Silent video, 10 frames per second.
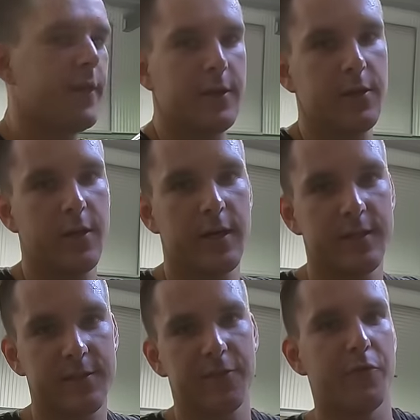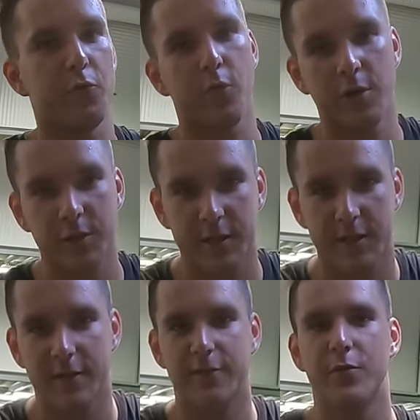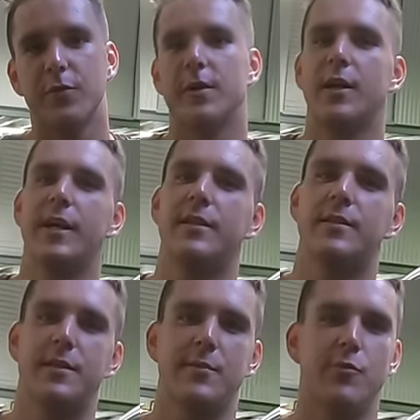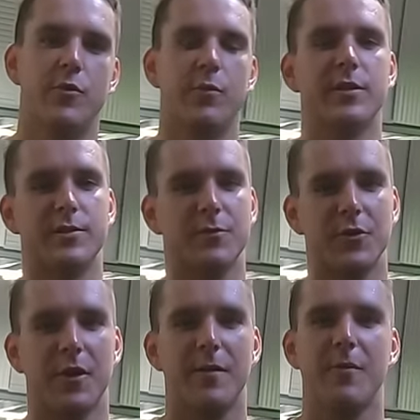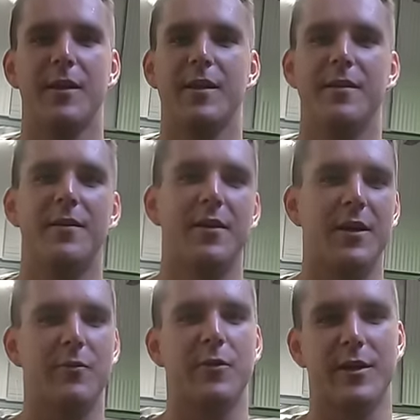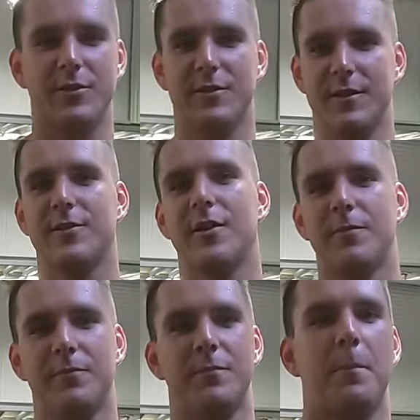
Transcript: thank you guys for watching. If you would like to see more, please subscribe, and I will catch you next time.